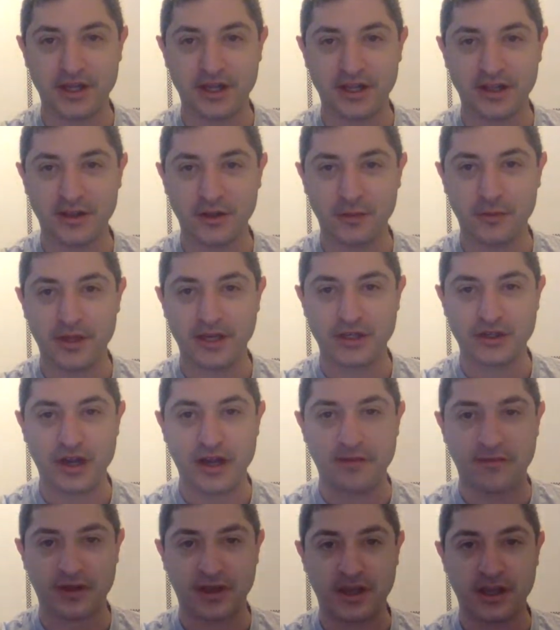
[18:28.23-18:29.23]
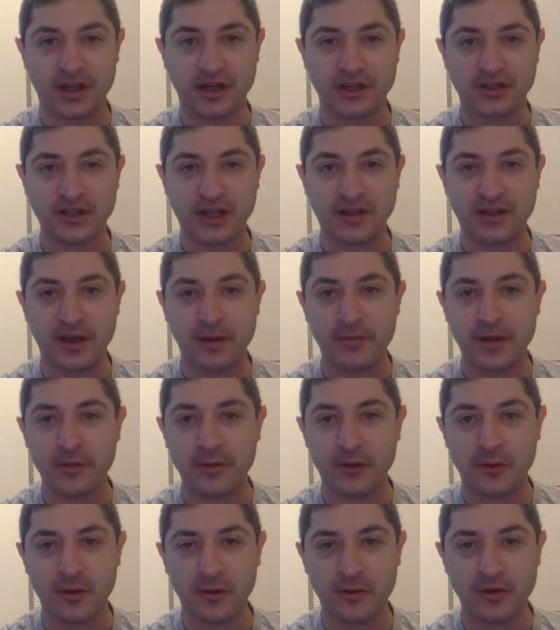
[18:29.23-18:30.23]
a little bit of traffic here. So I thought maybe
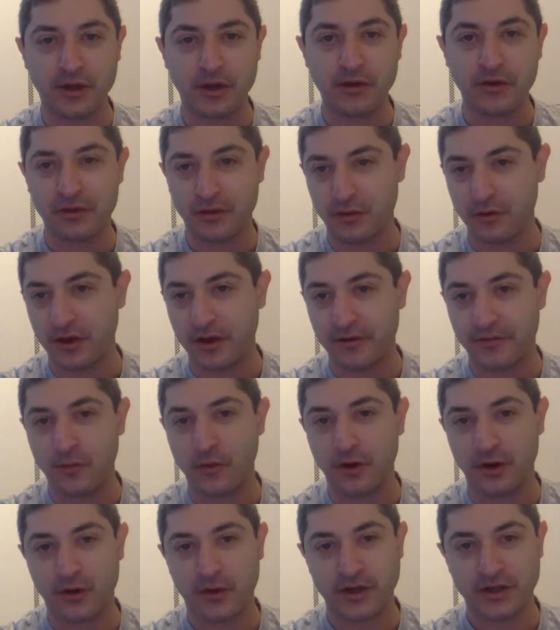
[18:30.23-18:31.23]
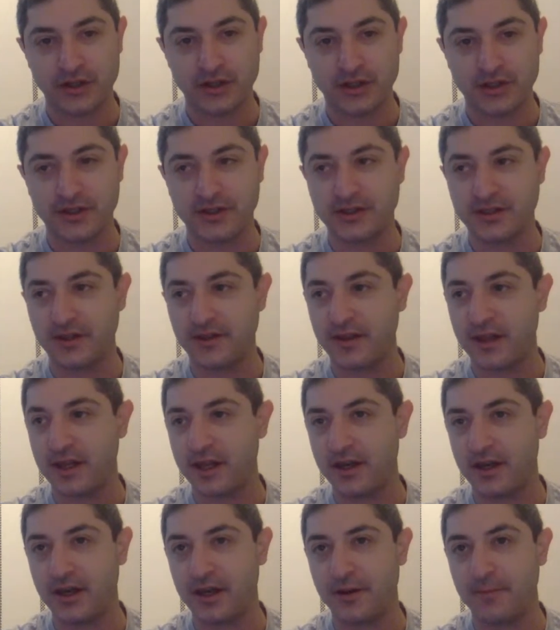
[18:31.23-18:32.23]
we would go through a few more questions, and
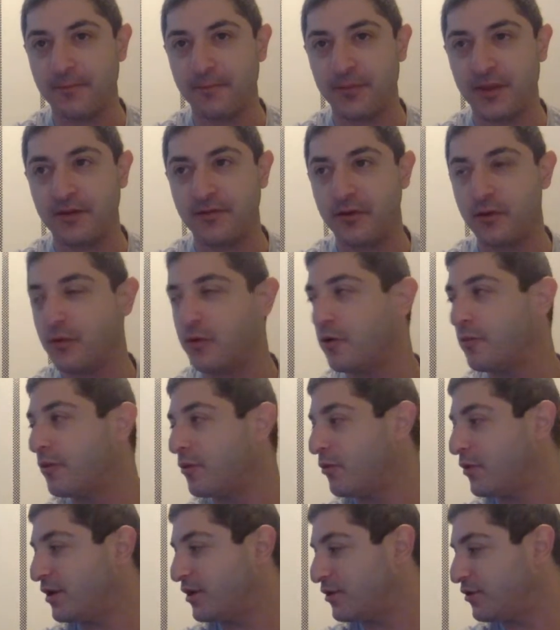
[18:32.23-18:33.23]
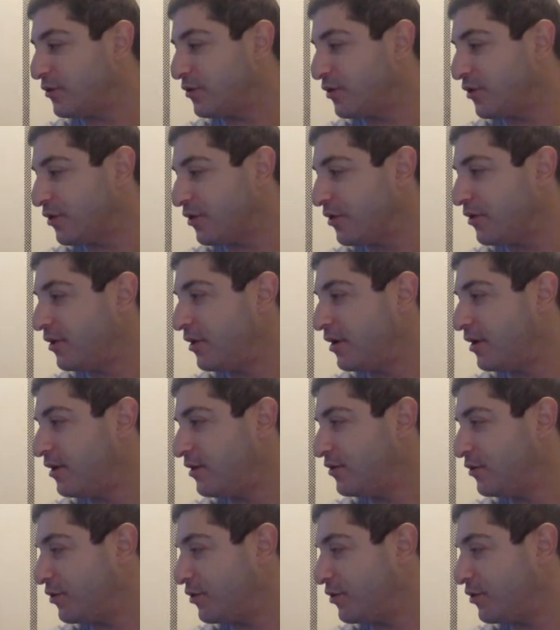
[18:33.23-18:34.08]
then um, if you were open, we could do a little do a